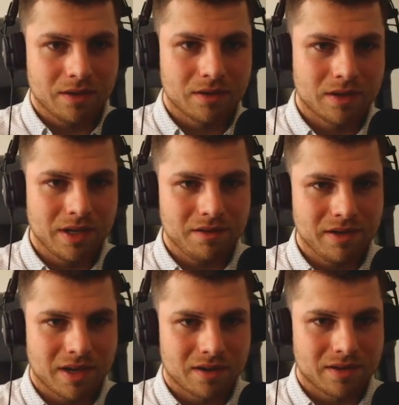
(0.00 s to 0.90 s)
Here we
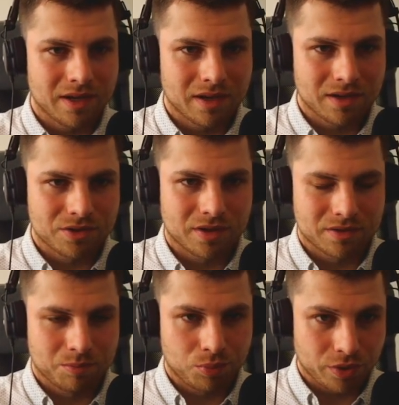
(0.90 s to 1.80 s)
are taking
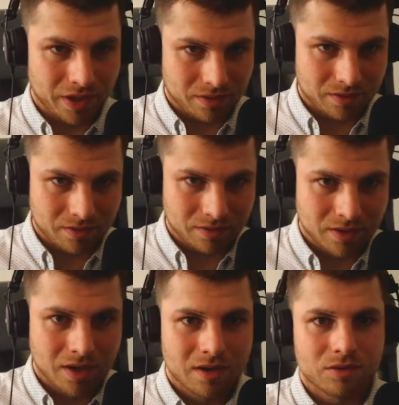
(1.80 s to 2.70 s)
just pointer
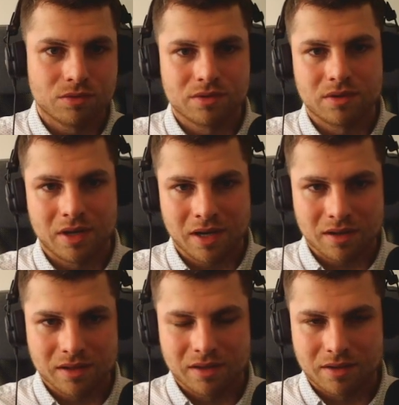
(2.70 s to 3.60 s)
to string
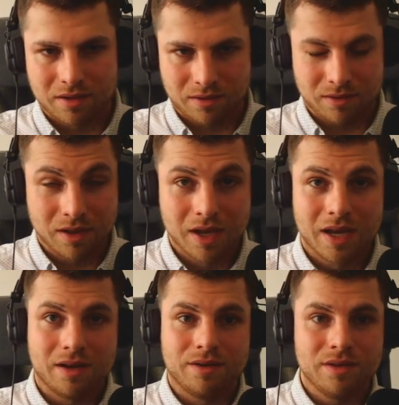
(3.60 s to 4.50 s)
literal,
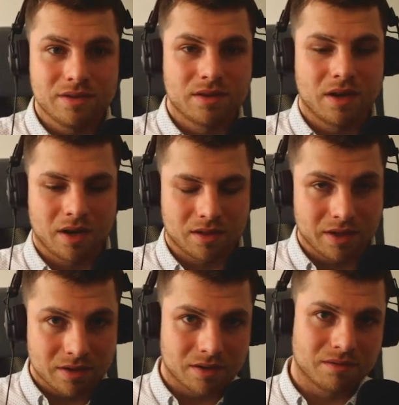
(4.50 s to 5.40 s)
and this string
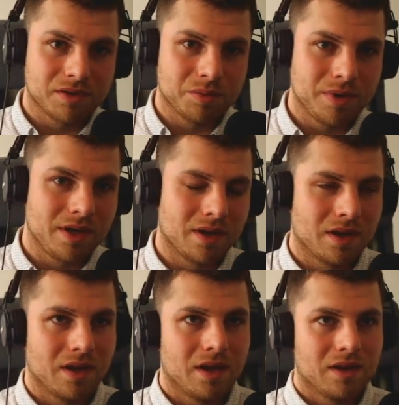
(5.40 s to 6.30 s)
literal will be
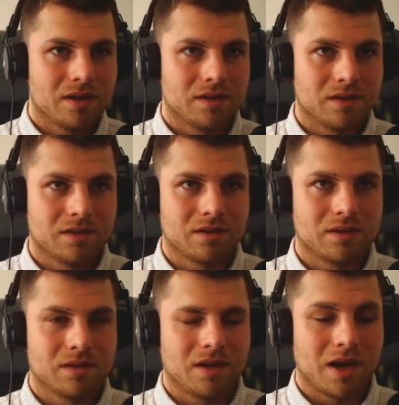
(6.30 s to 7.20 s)

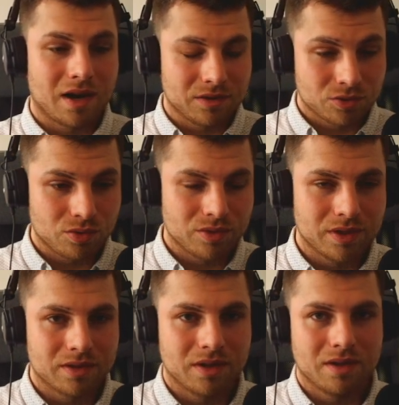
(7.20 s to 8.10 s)
hard-coded
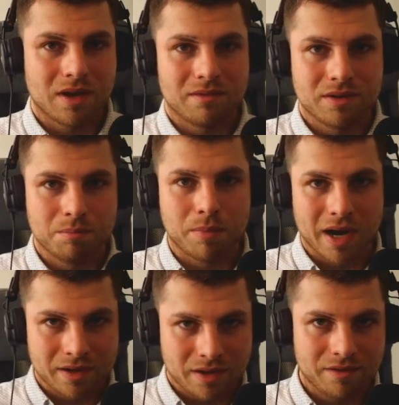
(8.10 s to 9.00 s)
in our
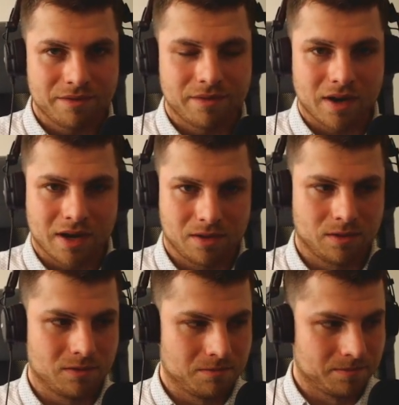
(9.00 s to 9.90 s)
binary
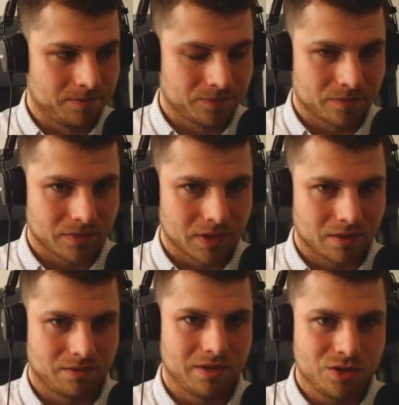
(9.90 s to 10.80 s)
file,
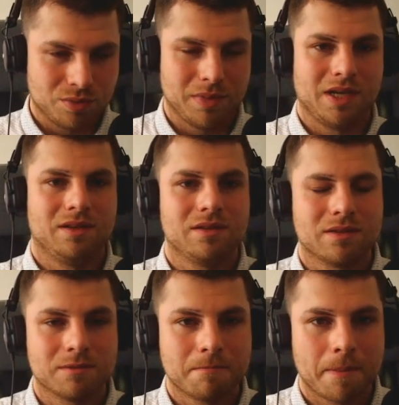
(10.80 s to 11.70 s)
which means
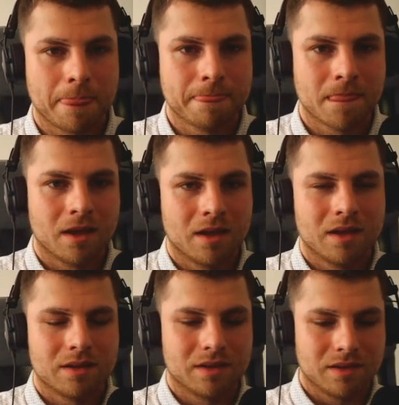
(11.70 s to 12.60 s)

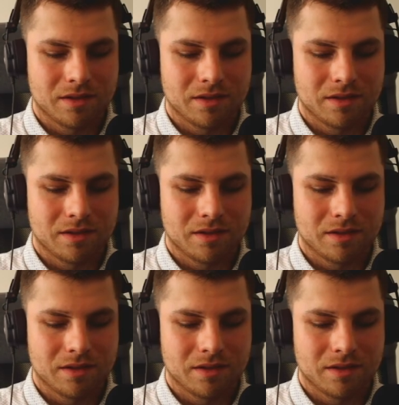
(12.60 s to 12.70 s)
that